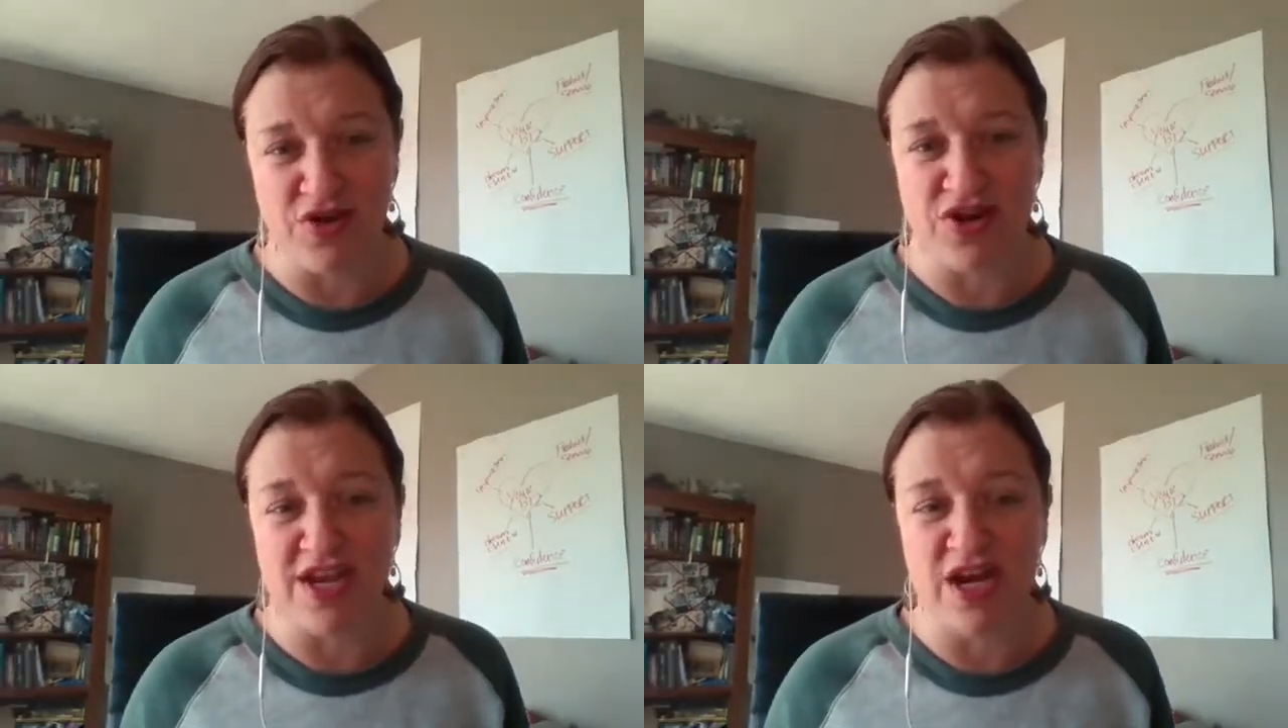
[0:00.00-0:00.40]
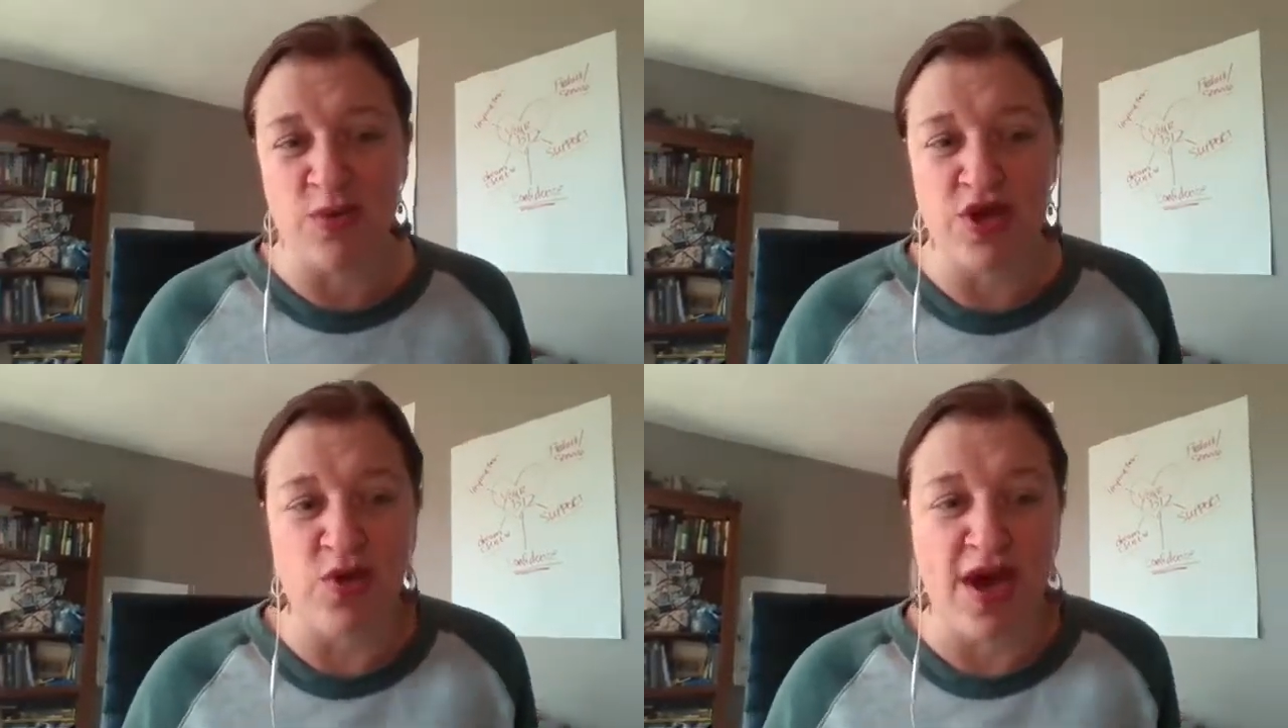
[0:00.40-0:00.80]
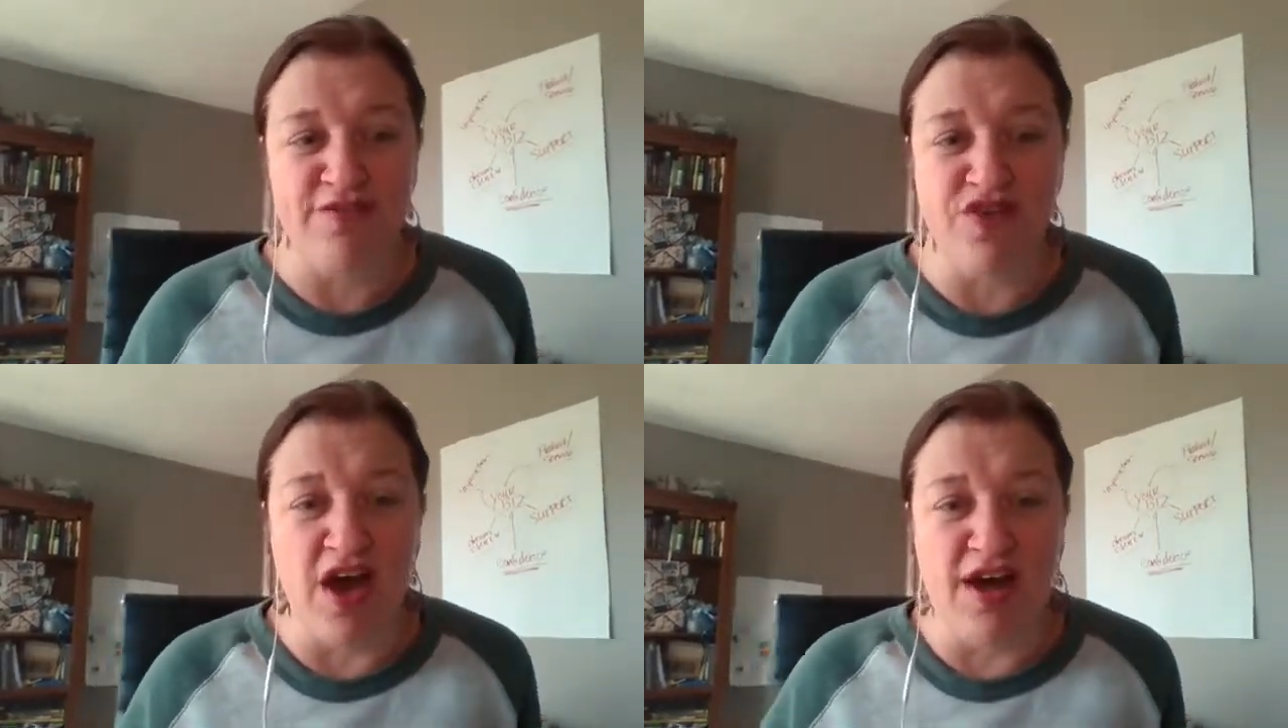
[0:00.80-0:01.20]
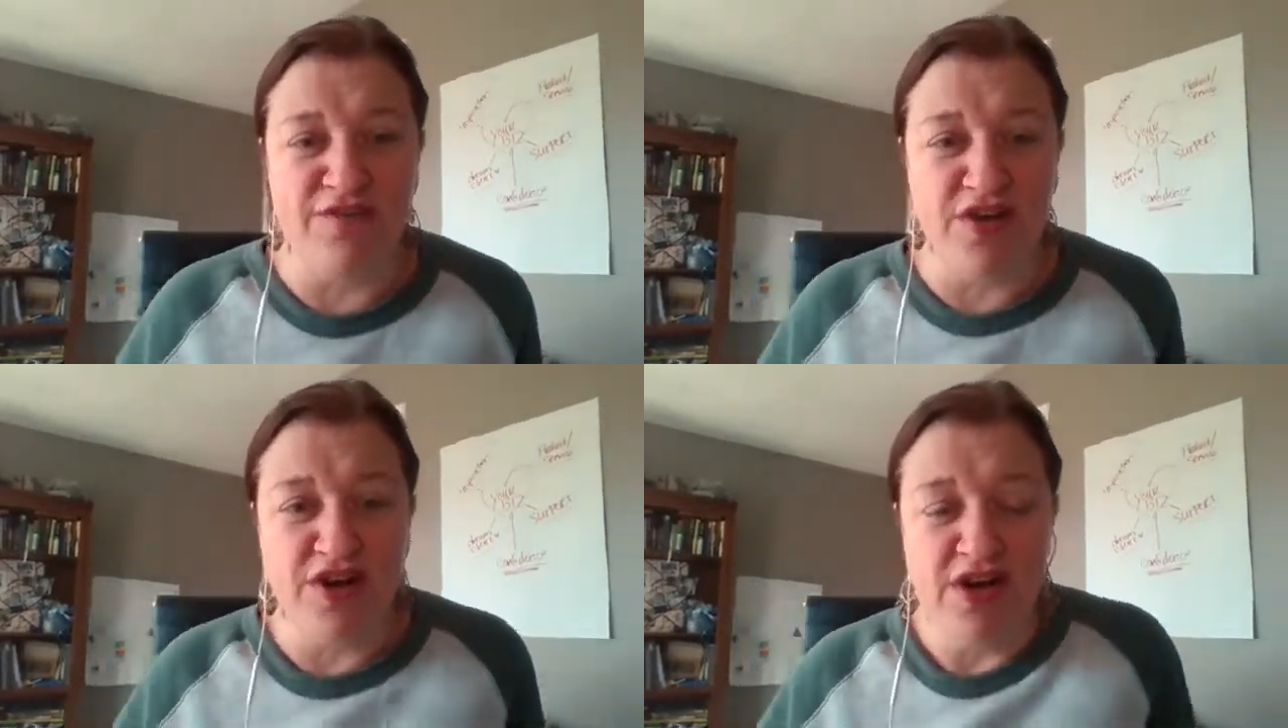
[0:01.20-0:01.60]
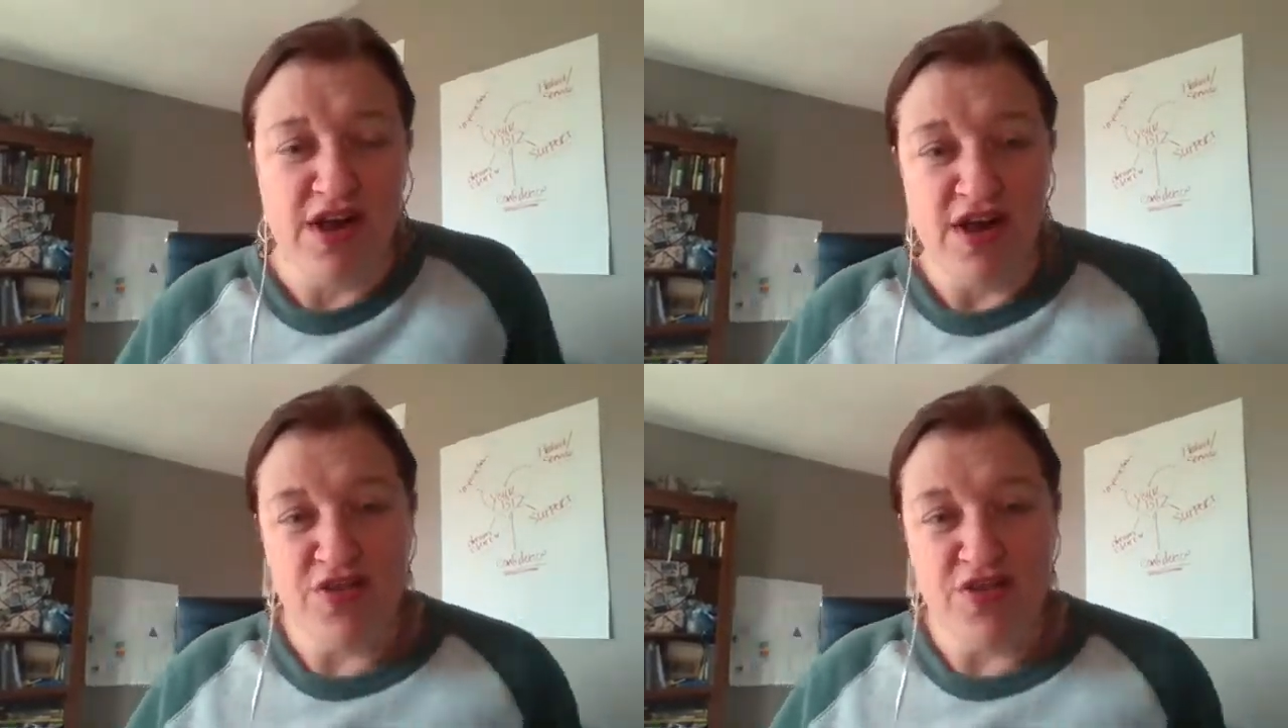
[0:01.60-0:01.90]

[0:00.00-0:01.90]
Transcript: They're going to hear what you have to offer.